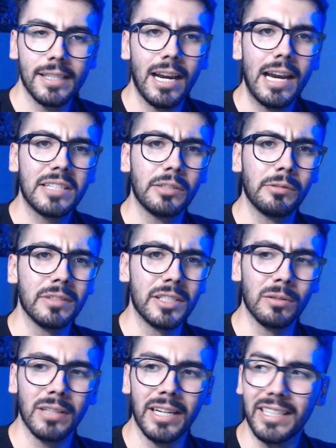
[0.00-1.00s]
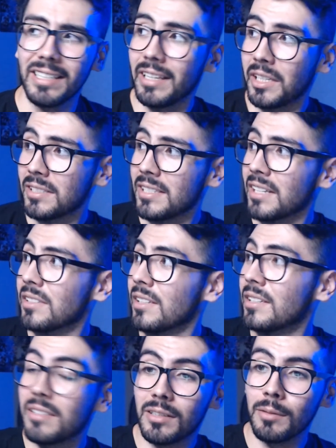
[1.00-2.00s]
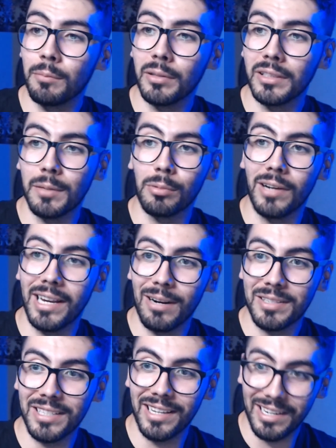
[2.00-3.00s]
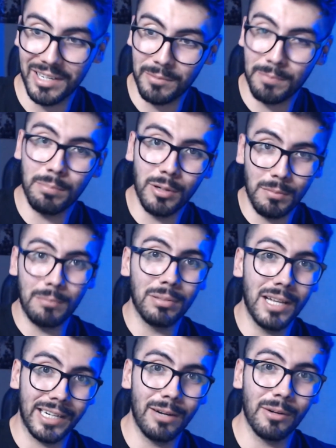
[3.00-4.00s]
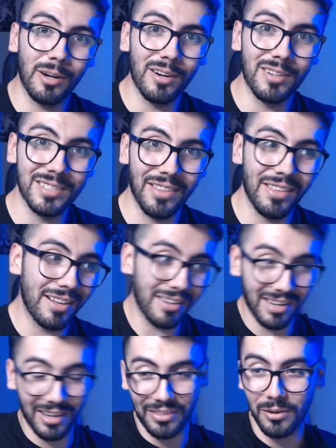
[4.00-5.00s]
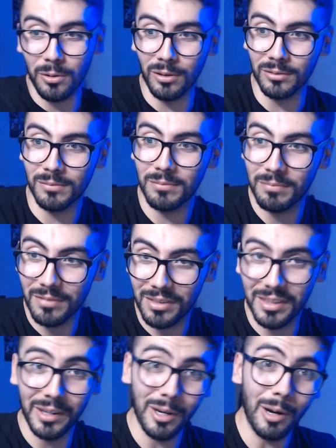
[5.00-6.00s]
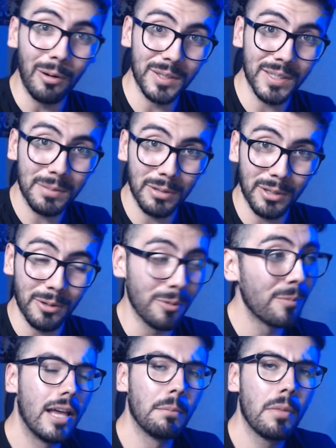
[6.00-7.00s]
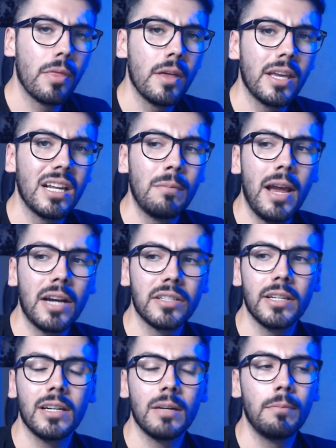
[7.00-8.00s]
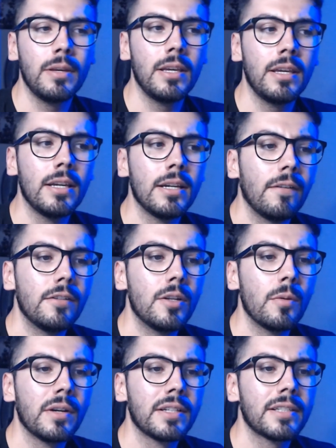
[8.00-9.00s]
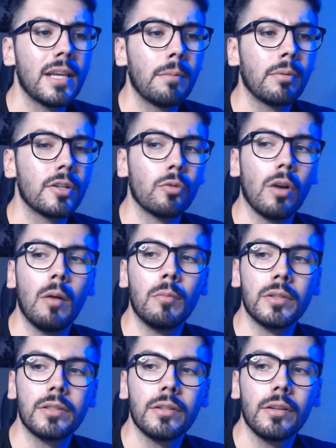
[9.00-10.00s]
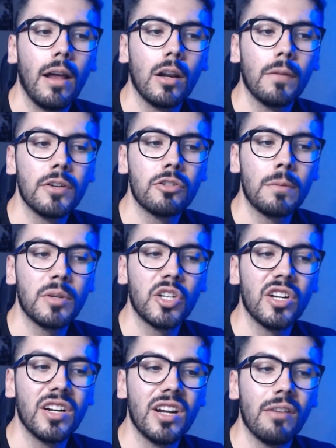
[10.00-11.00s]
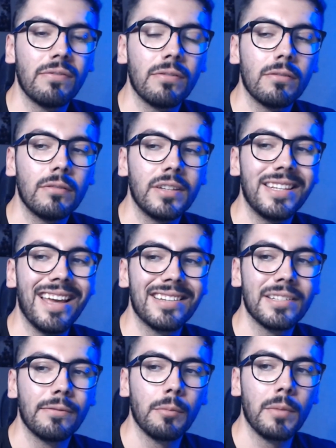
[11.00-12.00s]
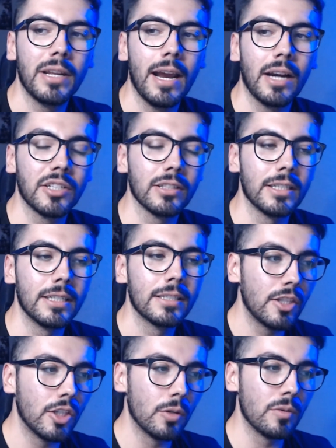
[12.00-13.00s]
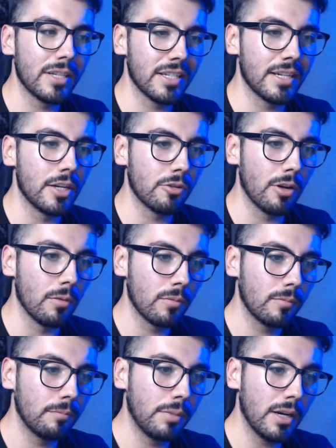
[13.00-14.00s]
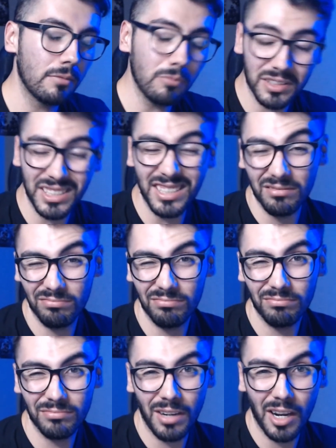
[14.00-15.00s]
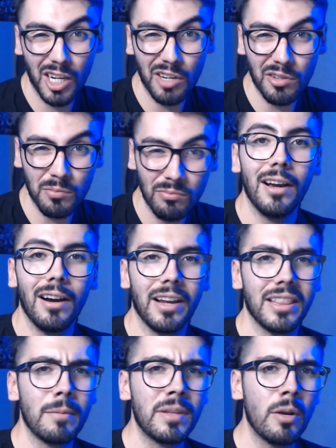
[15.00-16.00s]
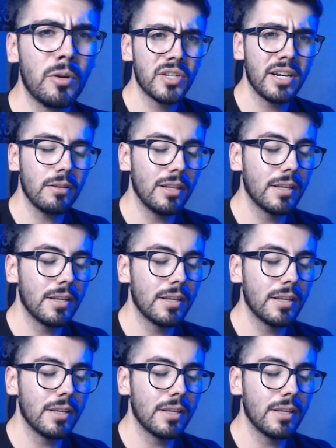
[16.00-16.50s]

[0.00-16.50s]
I actually really do like it. Like, it's actually completely bright outside. I just put my blackout curtains and then got the whole thing going, so that's pretty cool. And I'm thinking I'm actually going to be doing separate drums. I don't know if these drums are good enough yet for me to actually use as an intro, but we'll see. I could use them. Alright, let me know what you get.